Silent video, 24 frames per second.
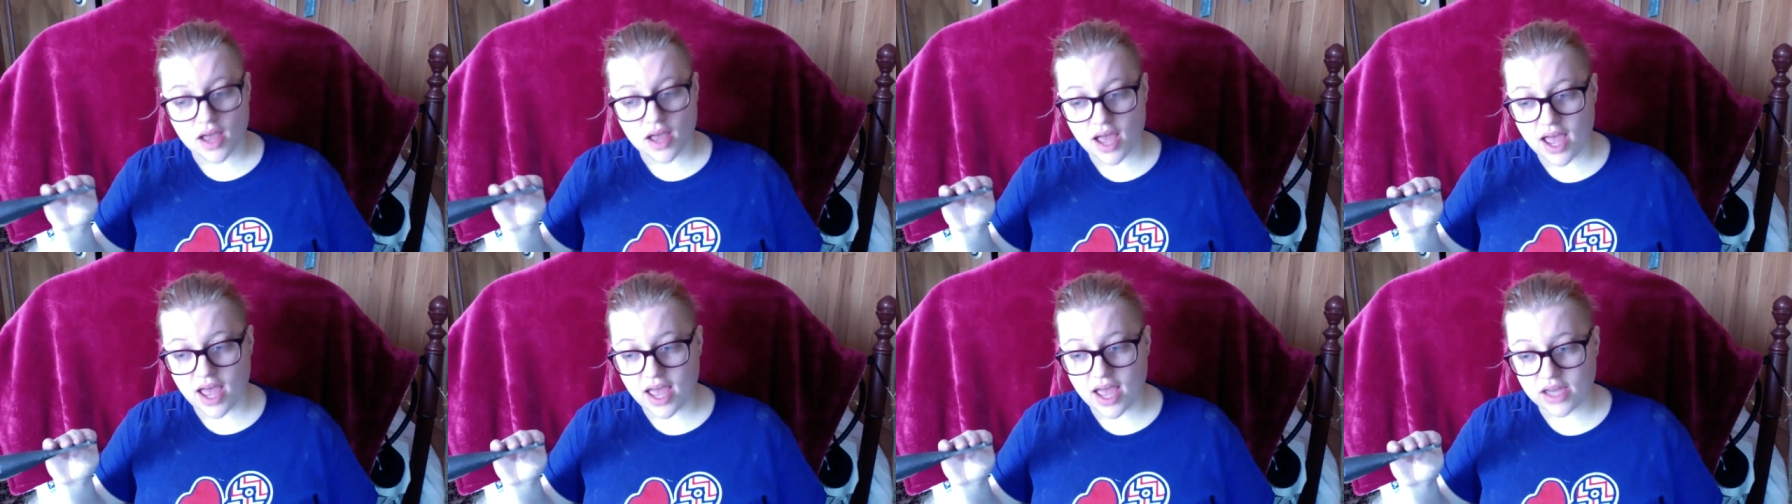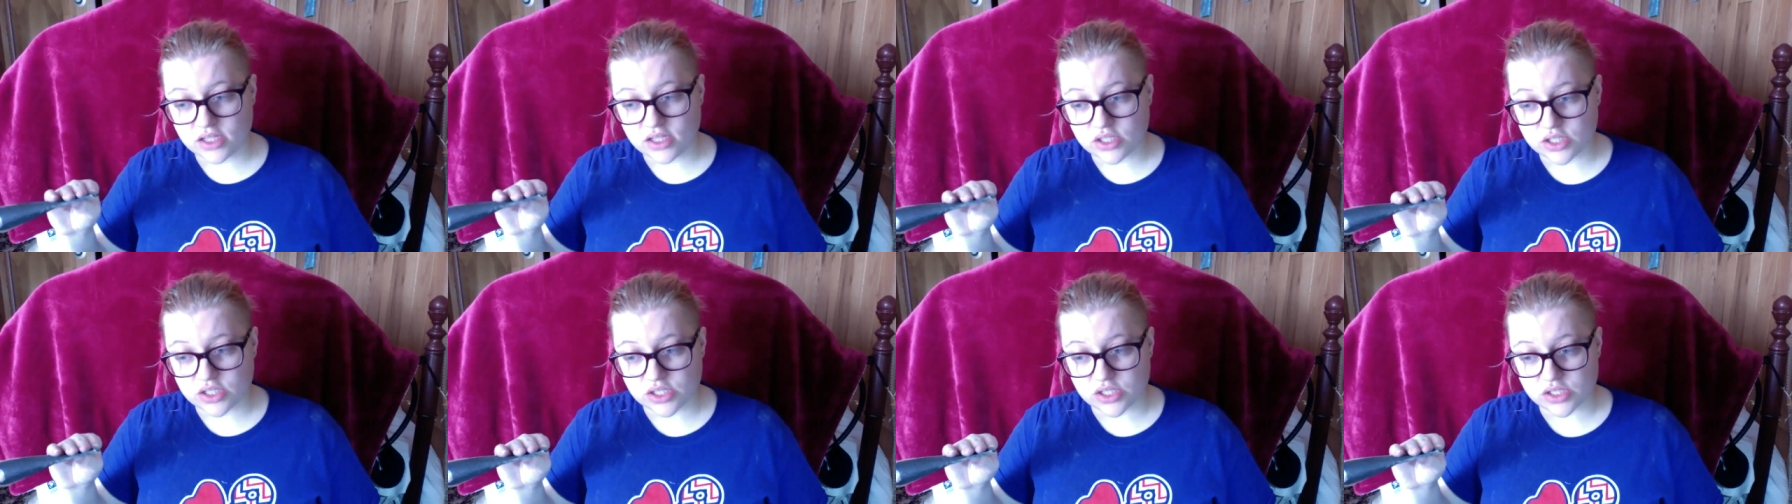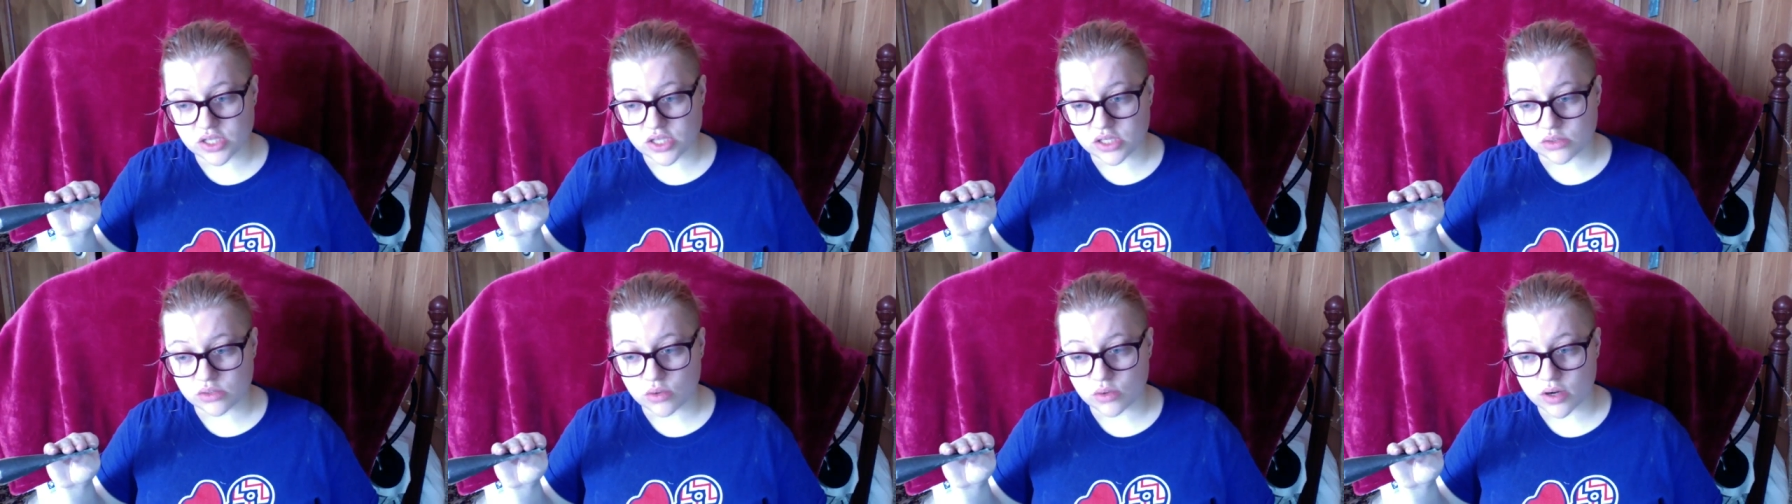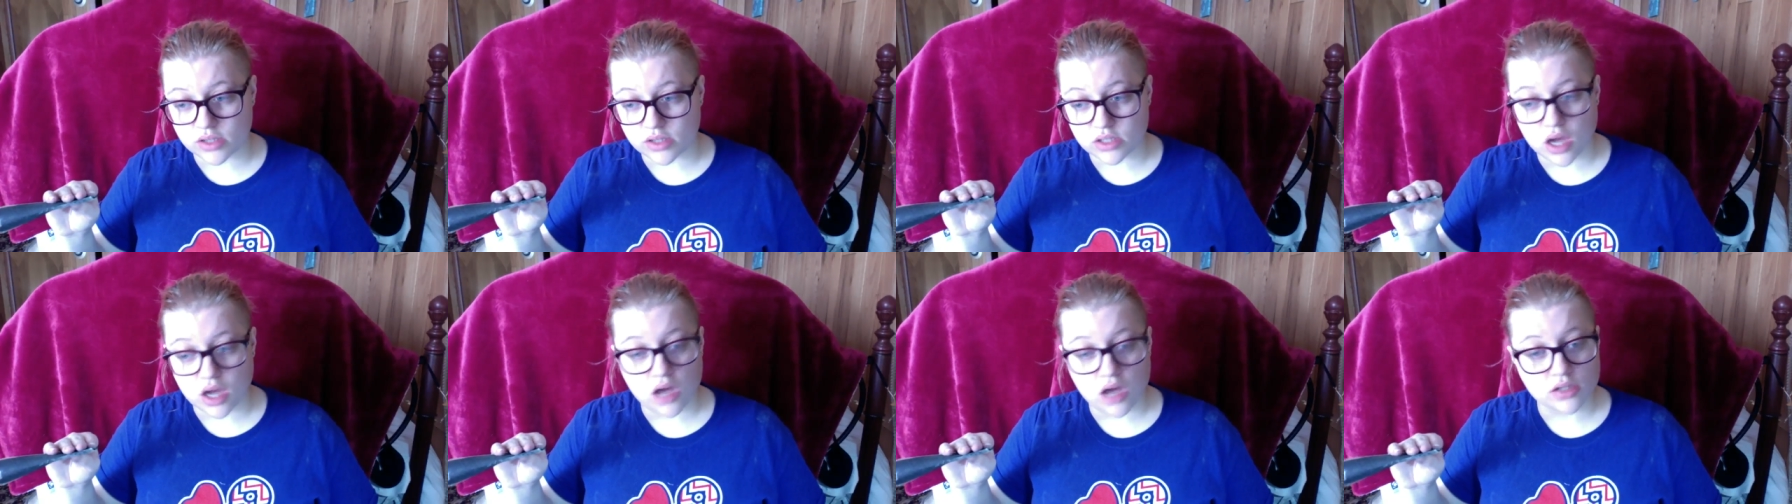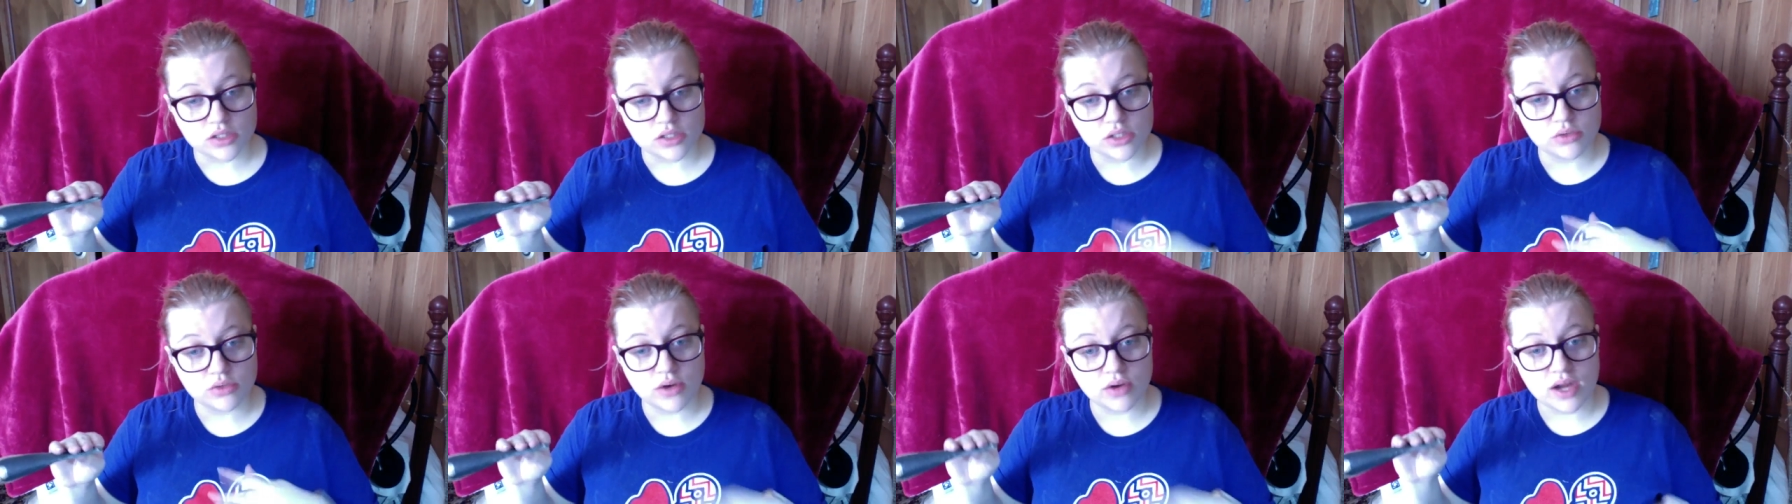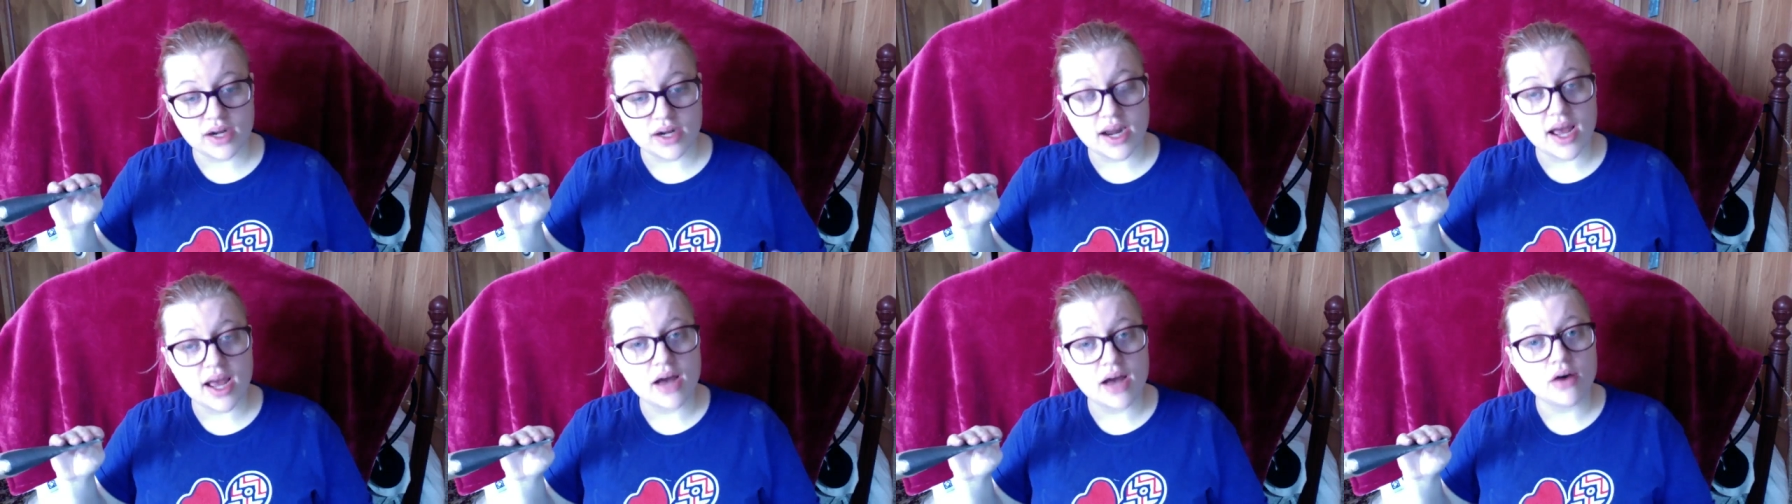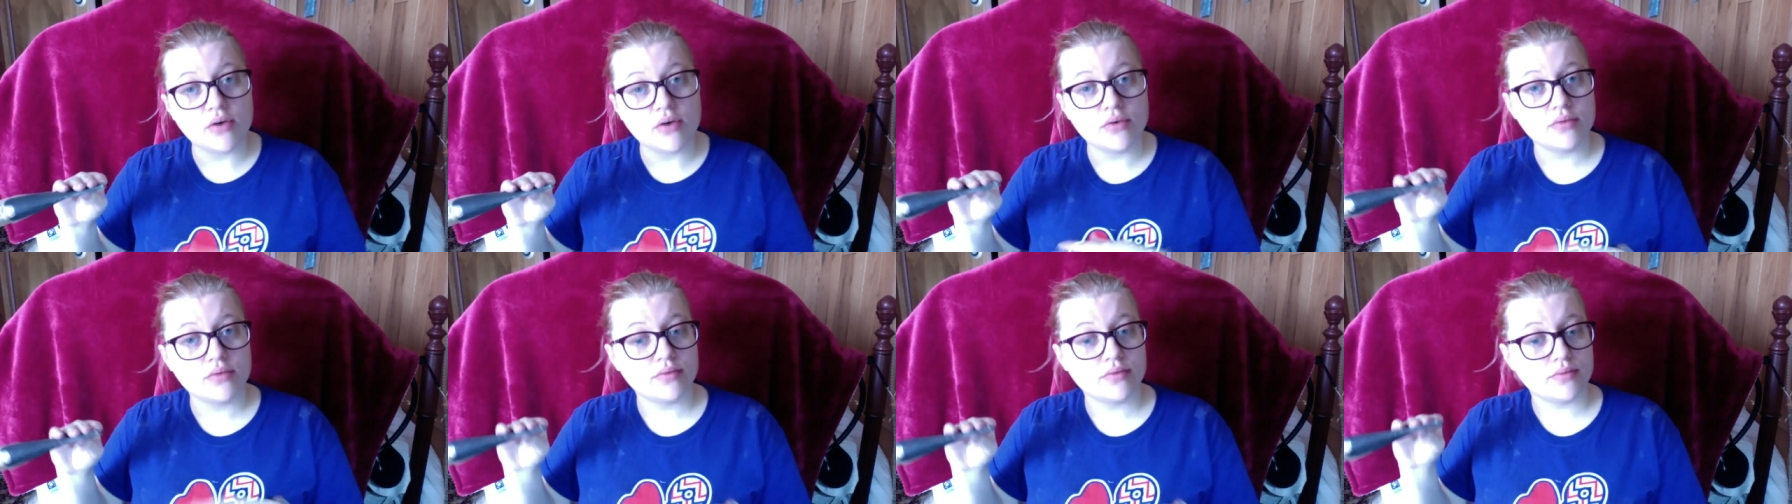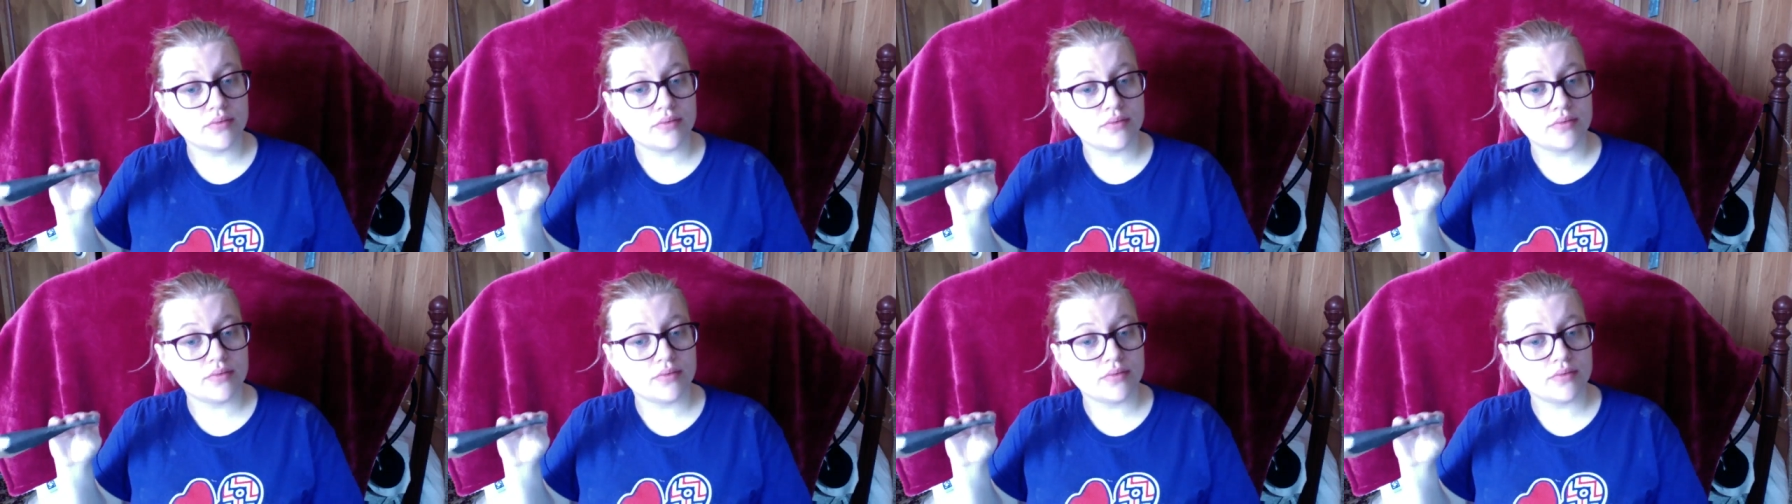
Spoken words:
and she just doesn't want to talk to you right now.